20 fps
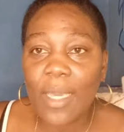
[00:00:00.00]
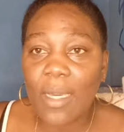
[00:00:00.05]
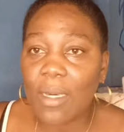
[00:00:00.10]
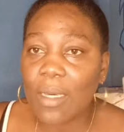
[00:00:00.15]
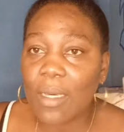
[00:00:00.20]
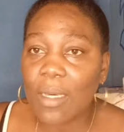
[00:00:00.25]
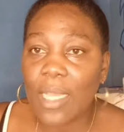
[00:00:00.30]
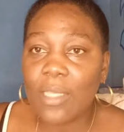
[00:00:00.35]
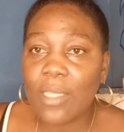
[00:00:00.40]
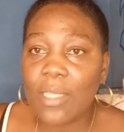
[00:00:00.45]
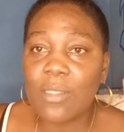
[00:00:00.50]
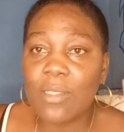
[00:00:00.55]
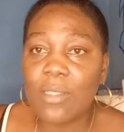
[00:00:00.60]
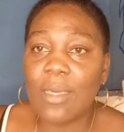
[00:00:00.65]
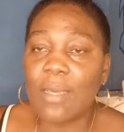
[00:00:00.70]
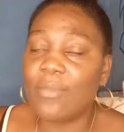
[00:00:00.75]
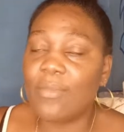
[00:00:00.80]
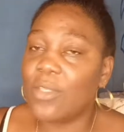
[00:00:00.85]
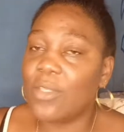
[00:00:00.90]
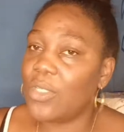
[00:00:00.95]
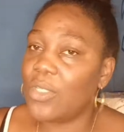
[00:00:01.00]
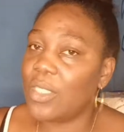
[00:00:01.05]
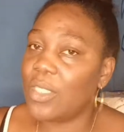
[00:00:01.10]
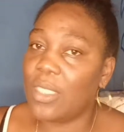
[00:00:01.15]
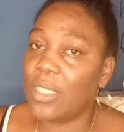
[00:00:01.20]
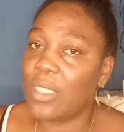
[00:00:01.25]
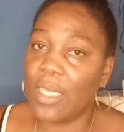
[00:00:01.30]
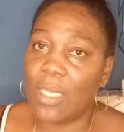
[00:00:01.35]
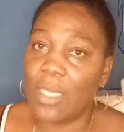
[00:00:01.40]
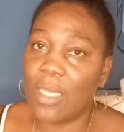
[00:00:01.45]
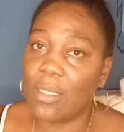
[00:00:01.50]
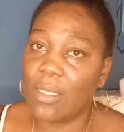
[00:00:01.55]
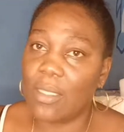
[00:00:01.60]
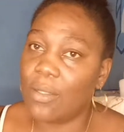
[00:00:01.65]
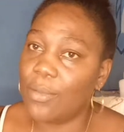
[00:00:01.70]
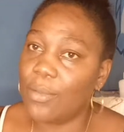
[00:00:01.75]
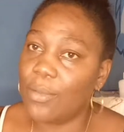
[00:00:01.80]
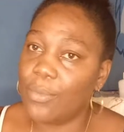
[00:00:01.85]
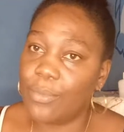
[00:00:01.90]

I used to have to just take it down.